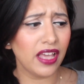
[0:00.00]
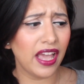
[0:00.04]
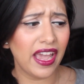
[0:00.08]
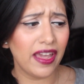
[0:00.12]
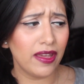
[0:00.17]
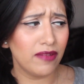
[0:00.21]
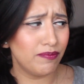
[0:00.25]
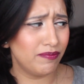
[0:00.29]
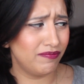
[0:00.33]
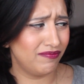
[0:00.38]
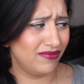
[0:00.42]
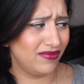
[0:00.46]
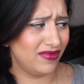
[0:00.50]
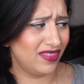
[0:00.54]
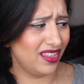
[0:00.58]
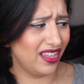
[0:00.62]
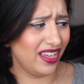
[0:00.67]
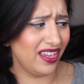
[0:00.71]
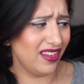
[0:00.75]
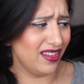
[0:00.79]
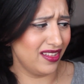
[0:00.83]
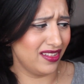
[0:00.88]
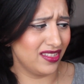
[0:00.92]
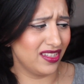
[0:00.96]
I
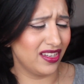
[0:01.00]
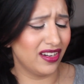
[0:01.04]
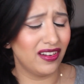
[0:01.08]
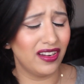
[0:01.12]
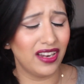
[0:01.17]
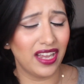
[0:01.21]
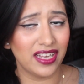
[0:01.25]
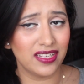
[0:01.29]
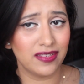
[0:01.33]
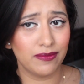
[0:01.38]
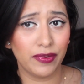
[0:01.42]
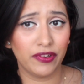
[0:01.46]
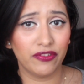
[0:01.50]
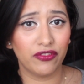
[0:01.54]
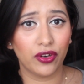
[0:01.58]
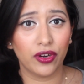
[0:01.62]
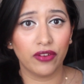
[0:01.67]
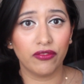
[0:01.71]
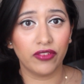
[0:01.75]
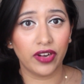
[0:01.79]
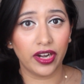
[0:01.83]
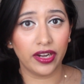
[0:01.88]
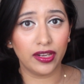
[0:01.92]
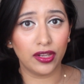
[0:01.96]
think it's gonna last me
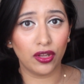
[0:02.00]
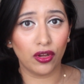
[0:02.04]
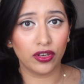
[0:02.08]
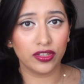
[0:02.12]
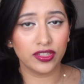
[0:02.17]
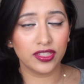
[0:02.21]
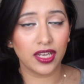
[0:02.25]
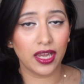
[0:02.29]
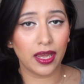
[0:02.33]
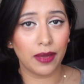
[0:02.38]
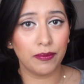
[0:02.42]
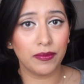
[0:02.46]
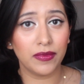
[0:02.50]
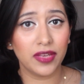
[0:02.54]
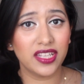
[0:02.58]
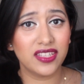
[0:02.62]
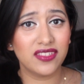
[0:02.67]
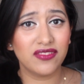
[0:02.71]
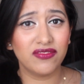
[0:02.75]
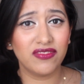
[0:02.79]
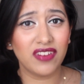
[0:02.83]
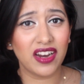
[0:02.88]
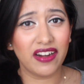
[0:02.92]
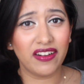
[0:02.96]
for a very long time.
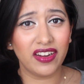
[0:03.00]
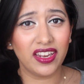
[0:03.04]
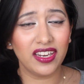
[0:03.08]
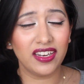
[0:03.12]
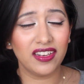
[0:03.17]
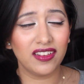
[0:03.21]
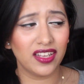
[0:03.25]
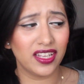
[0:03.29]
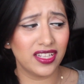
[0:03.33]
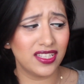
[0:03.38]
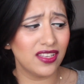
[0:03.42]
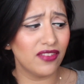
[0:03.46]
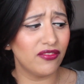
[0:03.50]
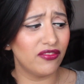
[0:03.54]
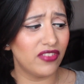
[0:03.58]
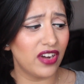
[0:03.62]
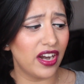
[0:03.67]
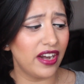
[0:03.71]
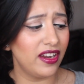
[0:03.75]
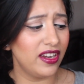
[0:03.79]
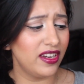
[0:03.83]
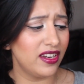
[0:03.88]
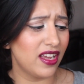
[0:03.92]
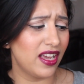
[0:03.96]
It's a
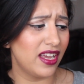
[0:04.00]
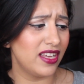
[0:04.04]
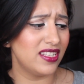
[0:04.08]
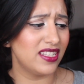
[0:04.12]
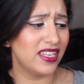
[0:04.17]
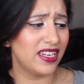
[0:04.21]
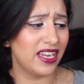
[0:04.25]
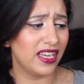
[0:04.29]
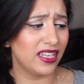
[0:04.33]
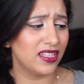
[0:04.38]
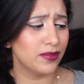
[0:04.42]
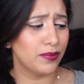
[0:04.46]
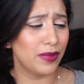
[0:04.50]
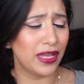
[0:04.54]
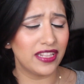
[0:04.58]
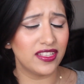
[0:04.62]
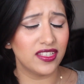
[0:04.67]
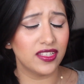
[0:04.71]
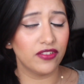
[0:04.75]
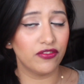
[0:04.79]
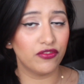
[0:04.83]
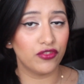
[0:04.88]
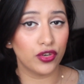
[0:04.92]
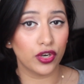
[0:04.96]
very nice and
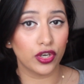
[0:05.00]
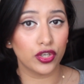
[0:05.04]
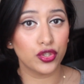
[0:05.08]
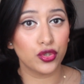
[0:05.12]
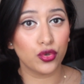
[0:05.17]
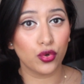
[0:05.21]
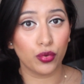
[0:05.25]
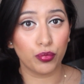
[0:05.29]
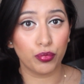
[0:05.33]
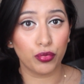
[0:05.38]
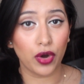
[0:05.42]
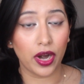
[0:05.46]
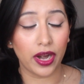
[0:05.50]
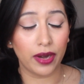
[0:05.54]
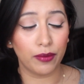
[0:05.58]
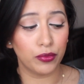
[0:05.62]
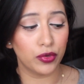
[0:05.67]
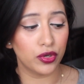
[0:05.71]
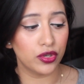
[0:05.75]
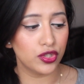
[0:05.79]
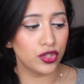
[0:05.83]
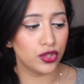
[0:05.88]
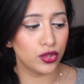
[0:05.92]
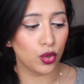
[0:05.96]
expensive drugstore
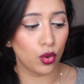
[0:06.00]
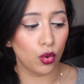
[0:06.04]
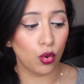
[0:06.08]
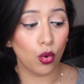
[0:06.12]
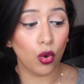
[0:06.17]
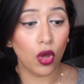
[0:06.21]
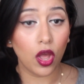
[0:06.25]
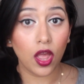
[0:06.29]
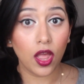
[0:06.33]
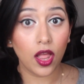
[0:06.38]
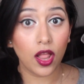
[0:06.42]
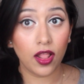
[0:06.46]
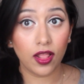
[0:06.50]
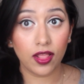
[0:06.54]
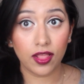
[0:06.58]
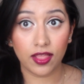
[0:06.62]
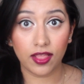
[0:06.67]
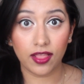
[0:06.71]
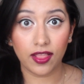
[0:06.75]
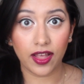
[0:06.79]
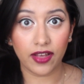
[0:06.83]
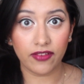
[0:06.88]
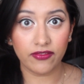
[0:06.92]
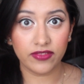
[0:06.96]
primer. So
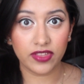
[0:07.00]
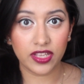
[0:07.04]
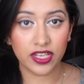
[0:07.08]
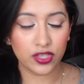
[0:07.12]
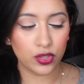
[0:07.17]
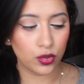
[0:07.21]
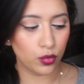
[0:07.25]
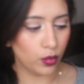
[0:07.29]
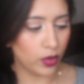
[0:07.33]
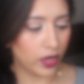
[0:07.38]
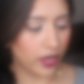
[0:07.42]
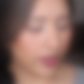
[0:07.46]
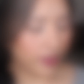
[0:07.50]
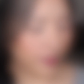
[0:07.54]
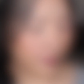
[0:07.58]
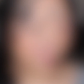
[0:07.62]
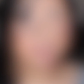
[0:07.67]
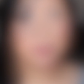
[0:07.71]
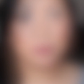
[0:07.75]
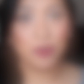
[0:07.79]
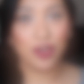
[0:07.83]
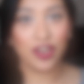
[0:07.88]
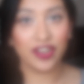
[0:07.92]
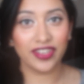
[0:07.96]
love this one.
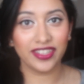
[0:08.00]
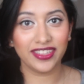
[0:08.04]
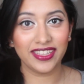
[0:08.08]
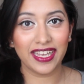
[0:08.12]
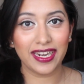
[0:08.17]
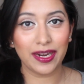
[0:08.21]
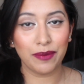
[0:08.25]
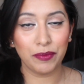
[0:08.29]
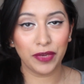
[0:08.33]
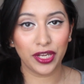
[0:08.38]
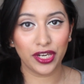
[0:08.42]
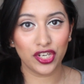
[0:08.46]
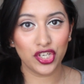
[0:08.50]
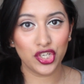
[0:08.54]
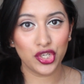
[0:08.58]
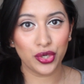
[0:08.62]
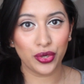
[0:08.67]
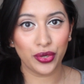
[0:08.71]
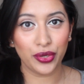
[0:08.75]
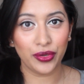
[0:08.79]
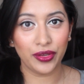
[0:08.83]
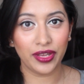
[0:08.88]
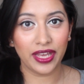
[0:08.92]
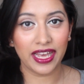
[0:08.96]
Next product that I'm gonna
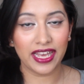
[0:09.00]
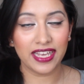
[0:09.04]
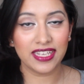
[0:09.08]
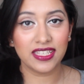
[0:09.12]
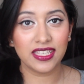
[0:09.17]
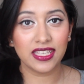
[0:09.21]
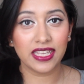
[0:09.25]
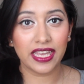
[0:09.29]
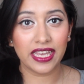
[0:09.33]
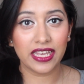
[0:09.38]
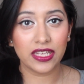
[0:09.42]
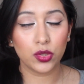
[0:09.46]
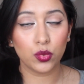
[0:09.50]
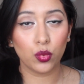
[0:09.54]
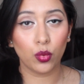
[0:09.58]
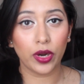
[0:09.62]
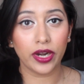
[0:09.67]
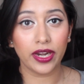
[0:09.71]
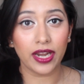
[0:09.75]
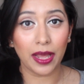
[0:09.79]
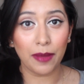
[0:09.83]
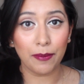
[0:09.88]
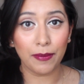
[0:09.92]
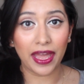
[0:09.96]
show you guys is
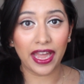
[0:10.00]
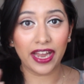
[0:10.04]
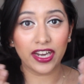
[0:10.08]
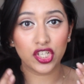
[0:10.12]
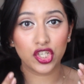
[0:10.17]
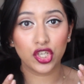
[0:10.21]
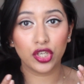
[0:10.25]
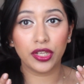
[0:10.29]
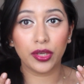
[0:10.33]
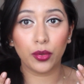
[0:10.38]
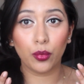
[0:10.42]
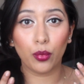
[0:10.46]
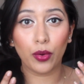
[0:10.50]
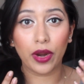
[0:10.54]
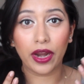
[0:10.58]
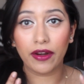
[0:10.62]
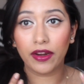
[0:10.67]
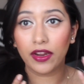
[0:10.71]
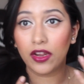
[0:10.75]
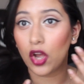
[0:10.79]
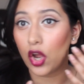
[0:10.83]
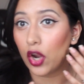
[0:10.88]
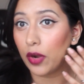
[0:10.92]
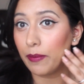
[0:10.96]
what I'm actually
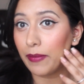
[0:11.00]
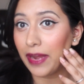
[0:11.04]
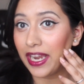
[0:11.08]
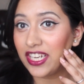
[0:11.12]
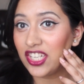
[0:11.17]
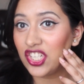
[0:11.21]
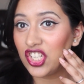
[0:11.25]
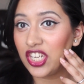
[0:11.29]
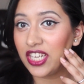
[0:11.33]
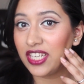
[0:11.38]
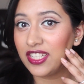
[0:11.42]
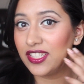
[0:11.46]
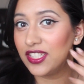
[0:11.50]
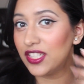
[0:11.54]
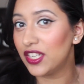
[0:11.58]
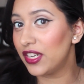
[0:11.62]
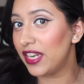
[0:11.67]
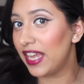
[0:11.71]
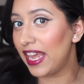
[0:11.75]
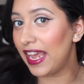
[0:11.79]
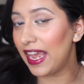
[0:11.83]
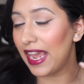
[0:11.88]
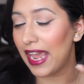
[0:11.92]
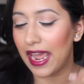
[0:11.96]
wearing on my cheeks
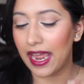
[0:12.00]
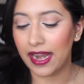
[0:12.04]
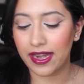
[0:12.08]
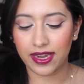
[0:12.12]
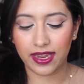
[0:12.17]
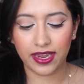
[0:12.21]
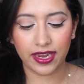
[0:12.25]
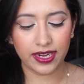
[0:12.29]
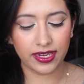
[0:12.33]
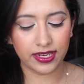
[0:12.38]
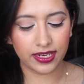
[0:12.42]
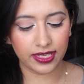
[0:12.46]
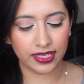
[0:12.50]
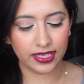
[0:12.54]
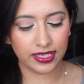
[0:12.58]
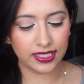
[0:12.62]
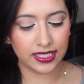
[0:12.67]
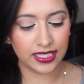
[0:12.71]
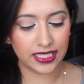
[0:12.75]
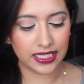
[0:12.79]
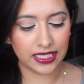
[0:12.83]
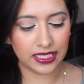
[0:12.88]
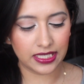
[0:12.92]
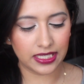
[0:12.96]
today, and it
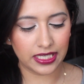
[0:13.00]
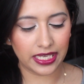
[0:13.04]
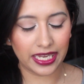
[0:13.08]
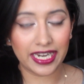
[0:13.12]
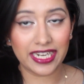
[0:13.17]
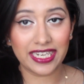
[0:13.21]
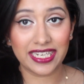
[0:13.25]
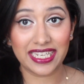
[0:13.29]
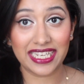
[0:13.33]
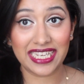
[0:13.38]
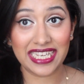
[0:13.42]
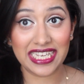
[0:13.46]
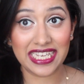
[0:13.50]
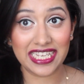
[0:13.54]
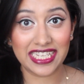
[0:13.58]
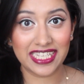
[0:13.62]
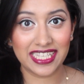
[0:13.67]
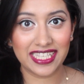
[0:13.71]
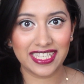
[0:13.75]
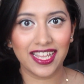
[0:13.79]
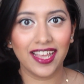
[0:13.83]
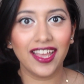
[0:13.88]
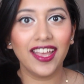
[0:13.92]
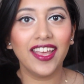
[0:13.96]
is
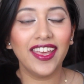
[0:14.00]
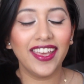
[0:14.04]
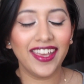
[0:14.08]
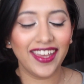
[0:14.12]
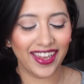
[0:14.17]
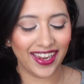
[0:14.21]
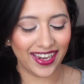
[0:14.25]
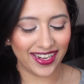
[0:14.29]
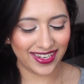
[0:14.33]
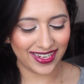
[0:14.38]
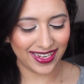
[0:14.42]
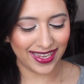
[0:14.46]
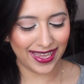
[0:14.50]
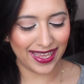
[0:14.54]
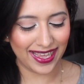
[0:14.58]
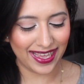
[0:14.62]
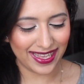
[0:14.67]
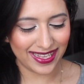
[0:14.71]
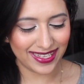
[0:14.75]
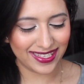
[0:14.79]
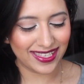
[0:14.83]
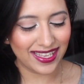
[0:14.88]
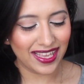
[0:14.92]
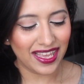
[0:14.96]

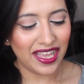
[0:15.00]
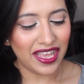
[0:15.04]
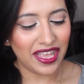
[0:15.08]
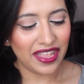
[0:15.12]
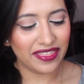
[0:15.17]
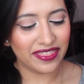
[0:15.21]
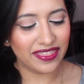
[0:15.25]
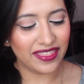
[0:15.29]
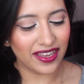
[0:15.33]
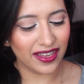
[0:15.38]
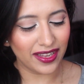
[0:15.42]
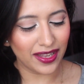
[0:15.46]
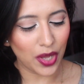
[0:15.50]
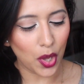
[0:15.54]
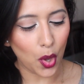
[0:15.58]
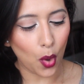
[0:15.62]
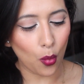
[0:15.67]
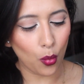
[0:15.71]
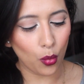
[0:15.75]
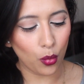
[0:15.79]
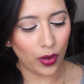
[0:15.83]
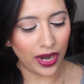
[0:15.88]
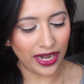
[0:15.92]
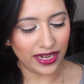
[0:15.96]
the
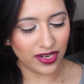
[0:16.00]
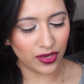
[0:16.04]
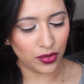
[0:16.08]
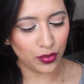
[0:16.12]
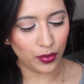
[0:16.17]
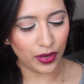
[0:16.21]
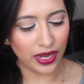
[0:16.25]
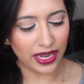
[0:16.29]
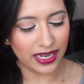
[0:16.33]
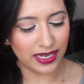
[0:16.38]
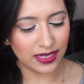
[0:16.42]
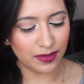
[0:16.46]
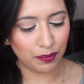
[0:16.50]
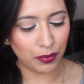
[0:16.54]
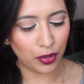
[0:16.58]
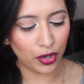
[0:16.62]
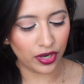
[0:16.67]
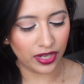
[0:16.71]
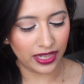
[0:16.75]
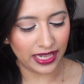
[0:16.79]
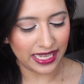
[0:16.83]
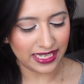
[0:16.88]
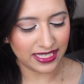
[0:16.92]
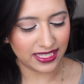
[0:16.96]
Wet n Wild
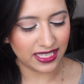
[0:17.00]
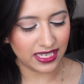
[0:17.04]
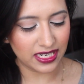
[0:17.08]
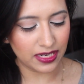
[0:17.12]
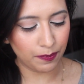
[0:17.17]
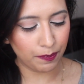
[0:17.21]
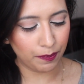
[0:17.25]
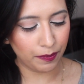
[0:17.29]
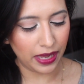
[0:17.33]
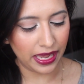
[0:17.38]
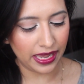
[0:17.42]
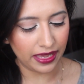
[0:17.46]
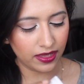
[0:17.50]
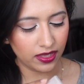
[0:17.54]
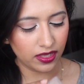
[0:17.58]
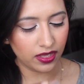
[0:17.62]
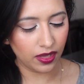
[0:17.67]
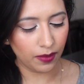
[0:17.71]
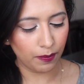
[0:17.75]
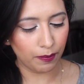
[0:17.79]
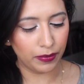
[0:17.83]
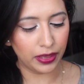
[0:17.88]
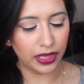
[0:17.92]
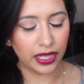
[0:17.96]
Pearlescent Pink
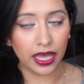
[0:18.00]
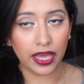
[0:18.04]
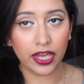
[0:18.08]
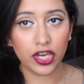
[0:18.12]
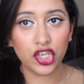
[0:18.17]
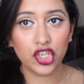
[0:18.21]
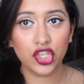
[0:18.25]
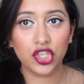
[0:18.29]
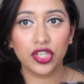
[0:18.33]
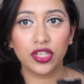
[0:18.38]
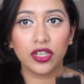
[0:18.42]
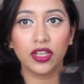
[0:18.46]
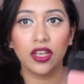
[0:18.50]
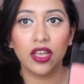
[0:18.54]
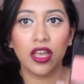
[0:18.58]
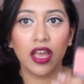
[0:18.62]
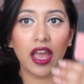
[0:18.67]
Blush.